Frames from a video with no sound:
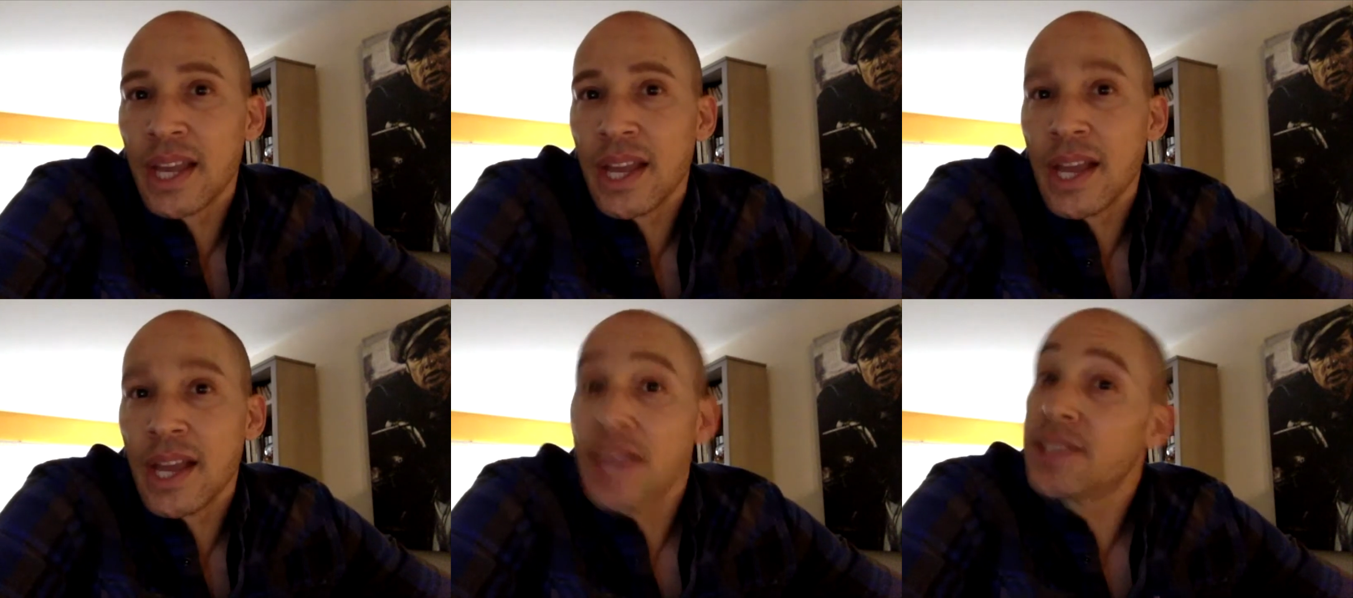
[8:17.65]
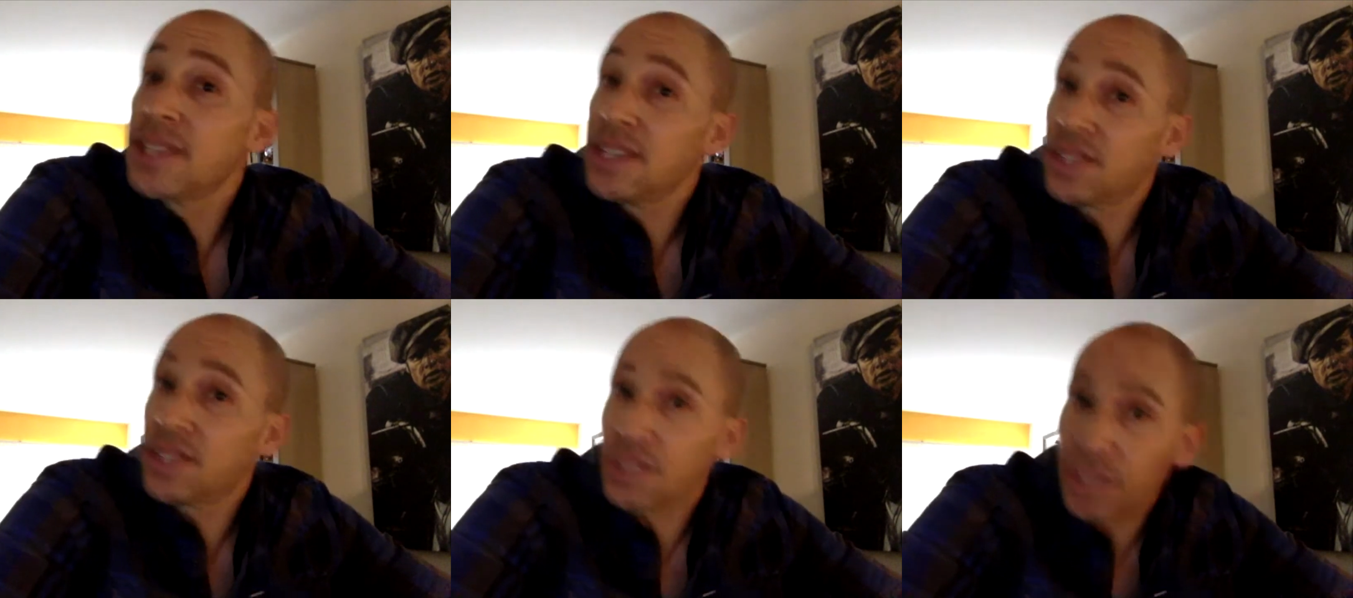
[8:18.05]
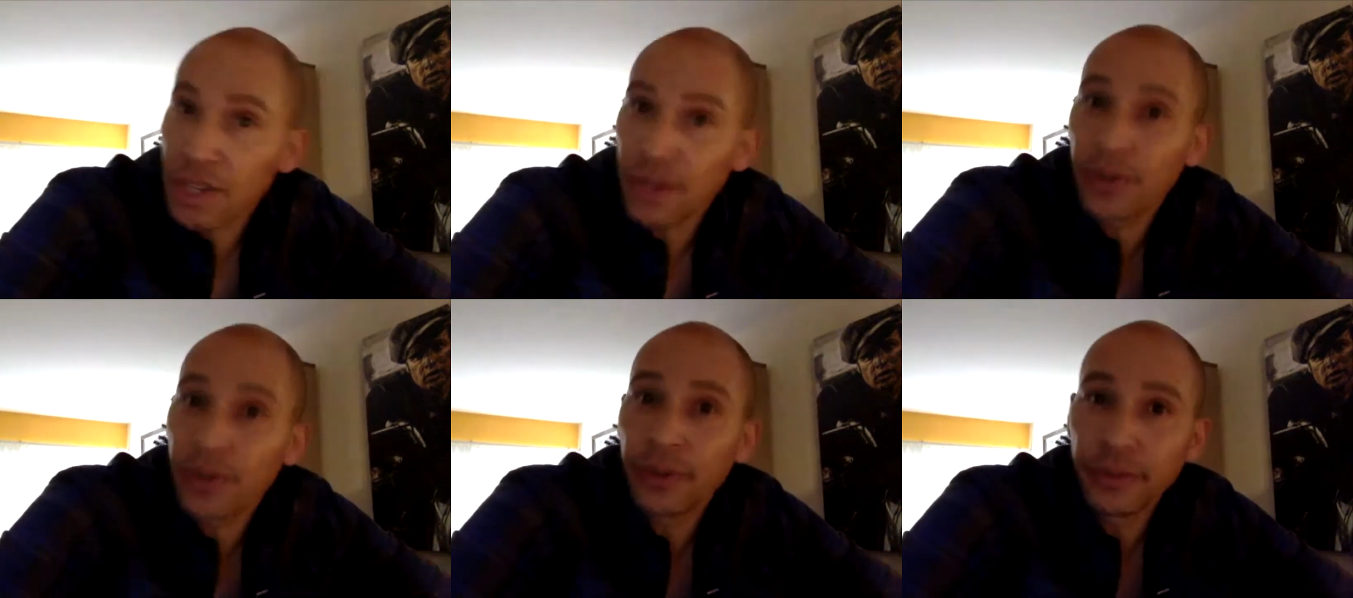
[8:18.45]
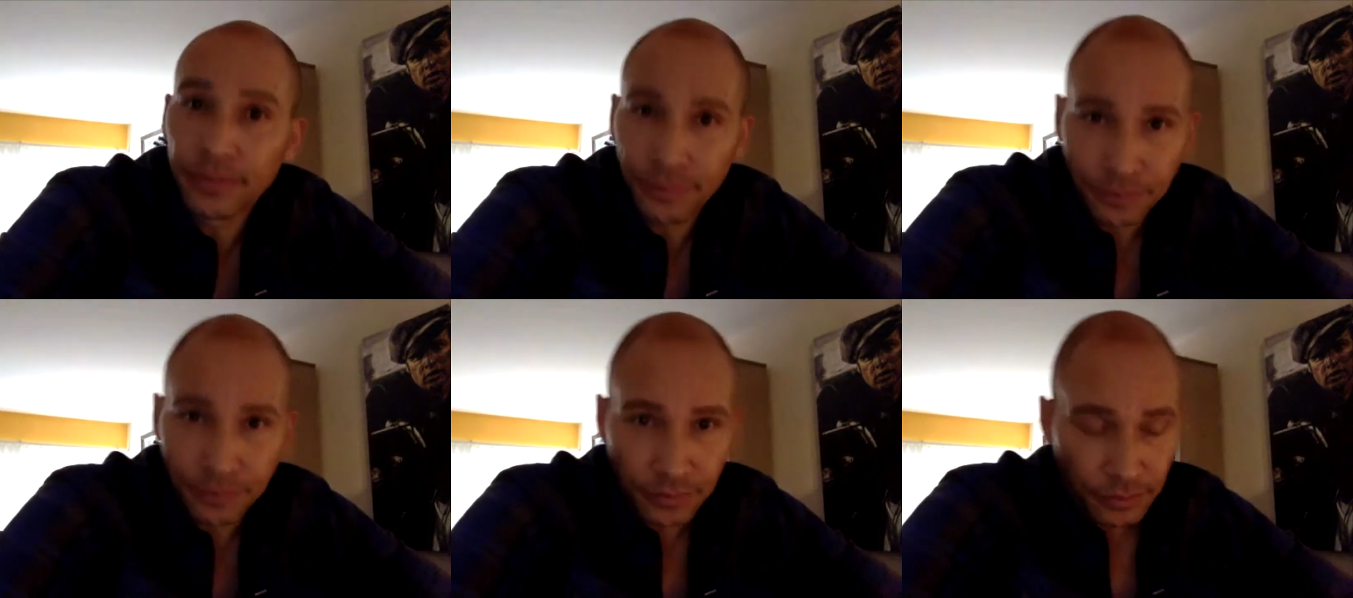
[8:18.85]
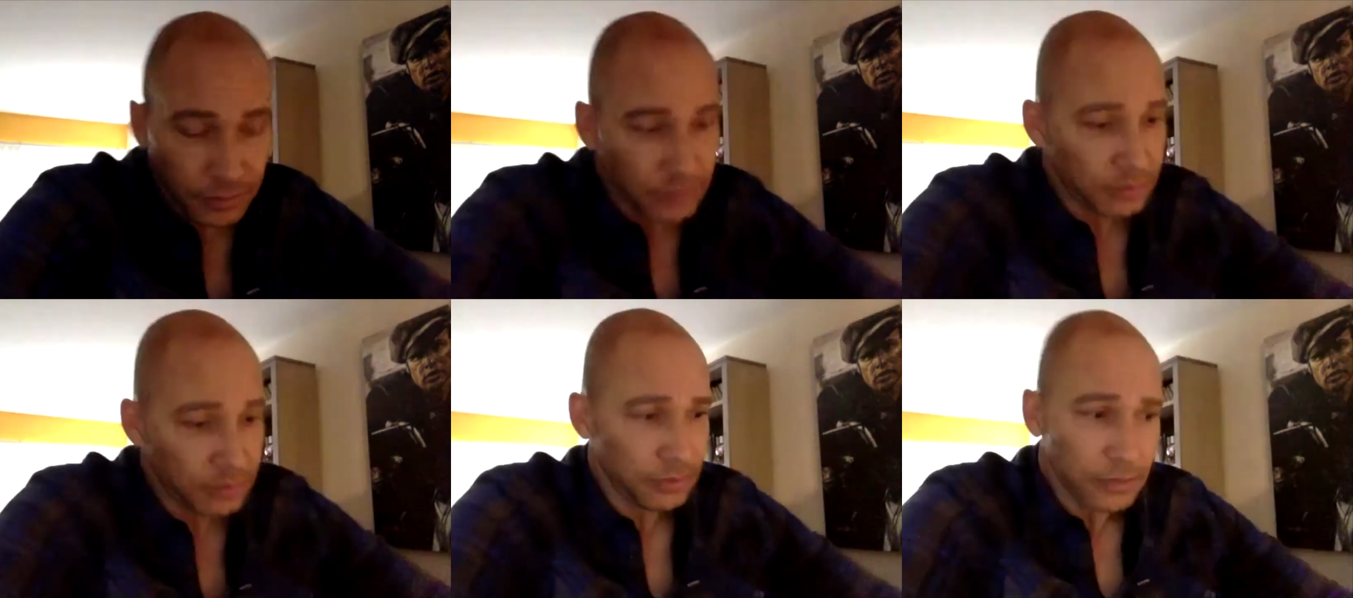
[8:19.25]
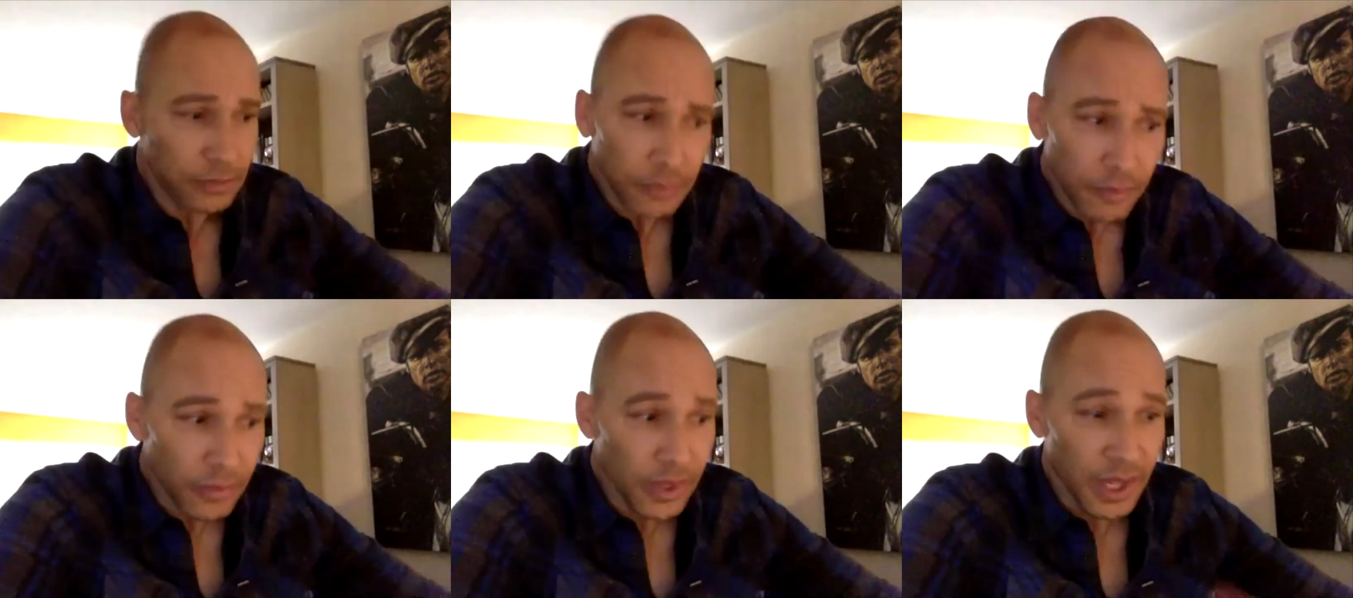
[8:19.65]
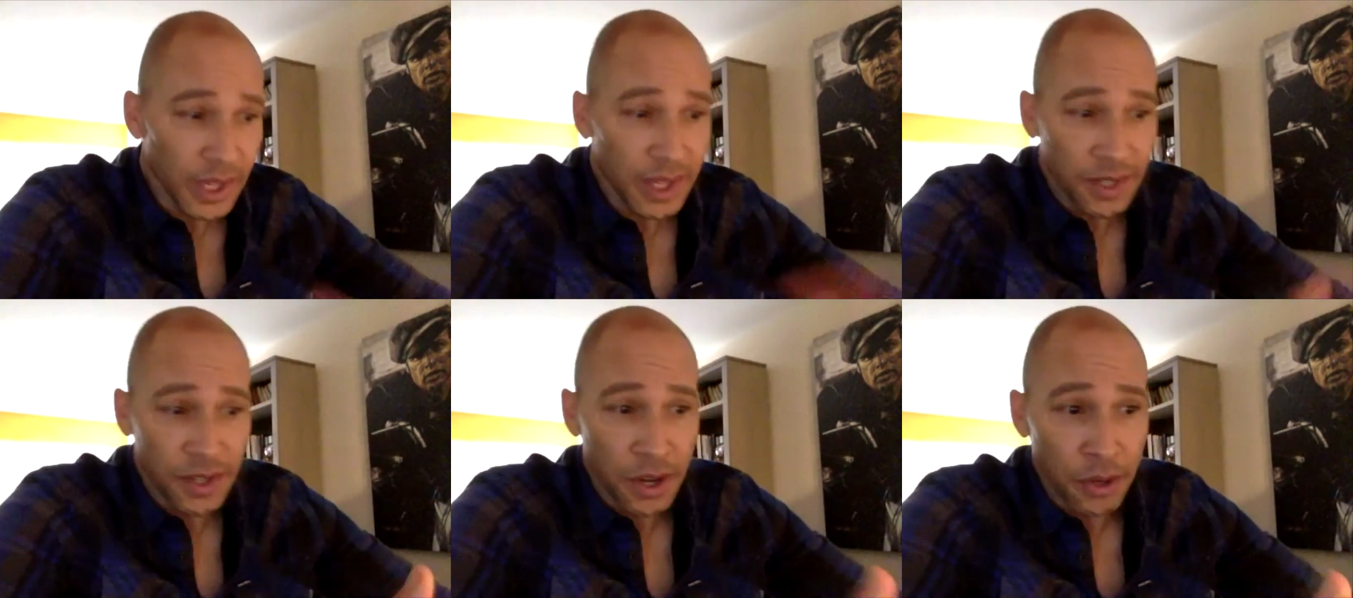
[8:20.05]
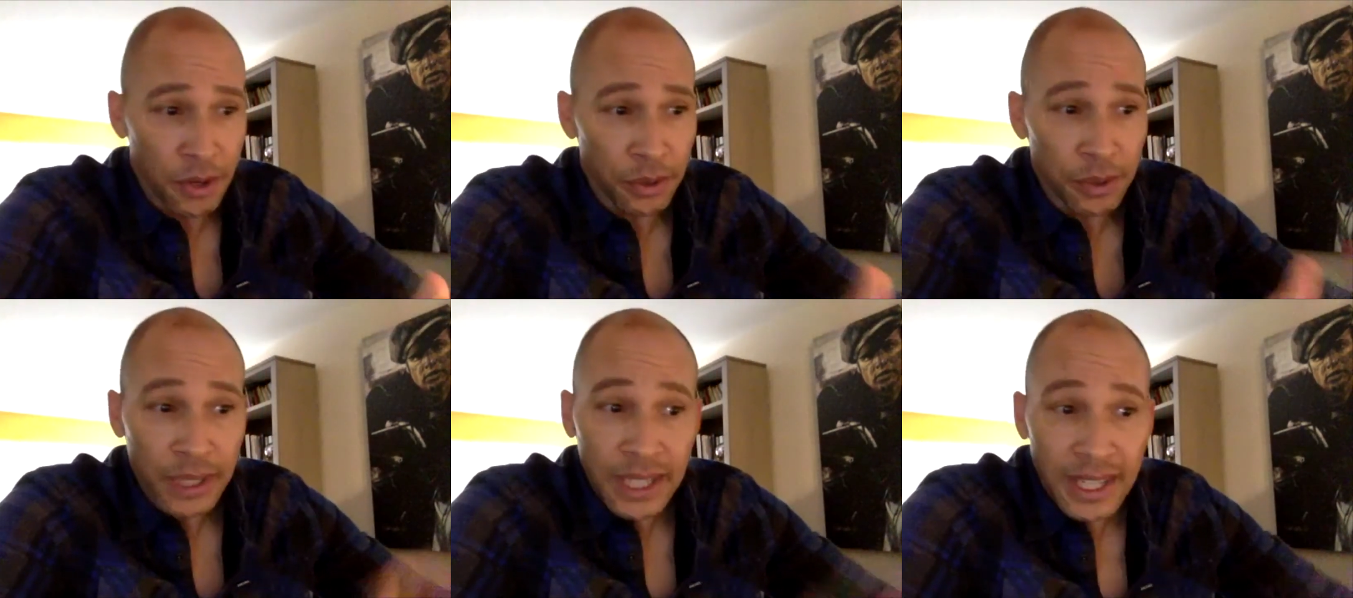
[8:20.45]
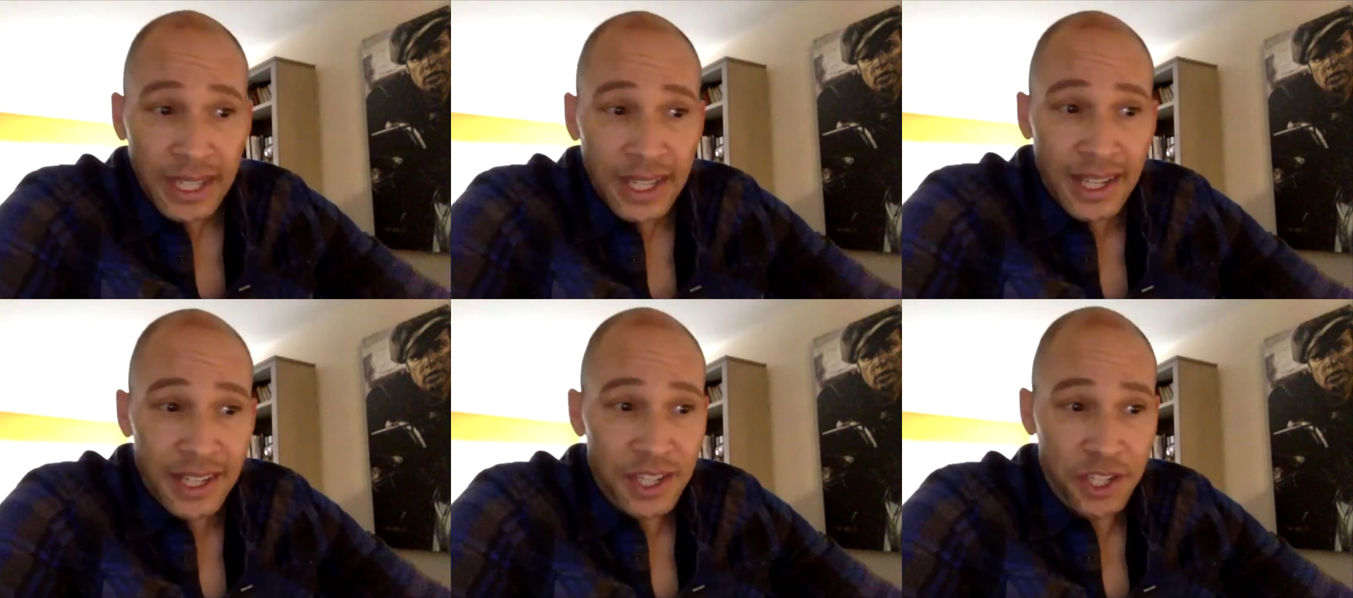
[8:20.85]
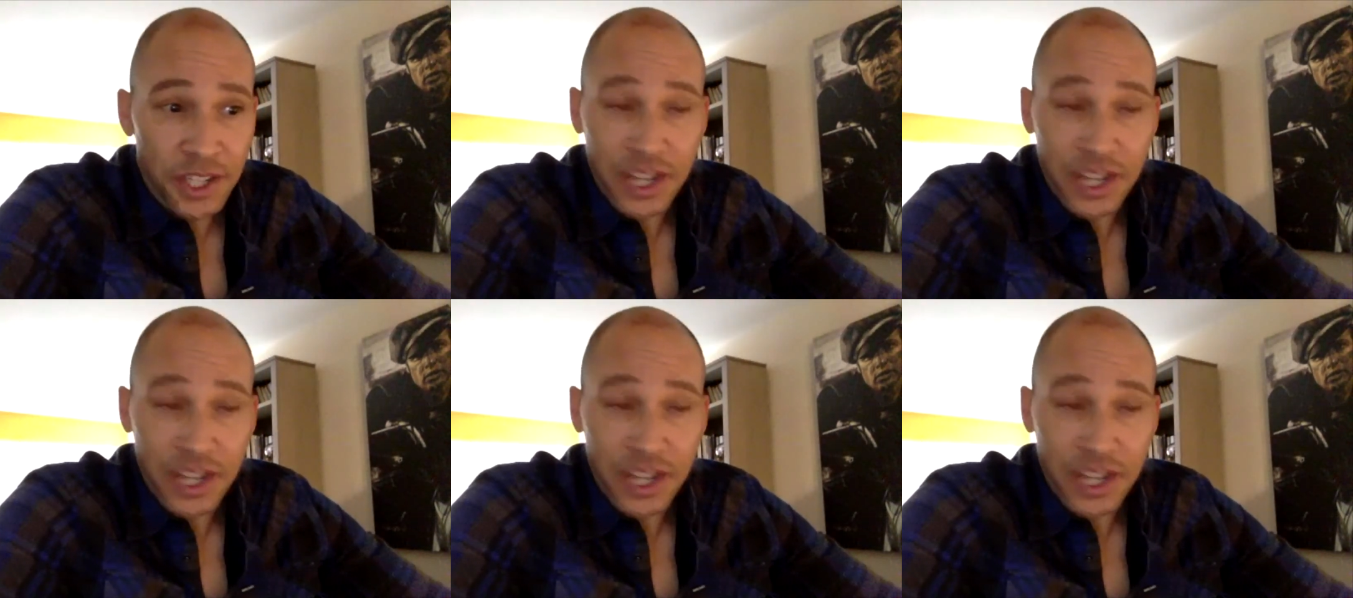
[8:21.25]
Speaker 1: season two. So, just kind of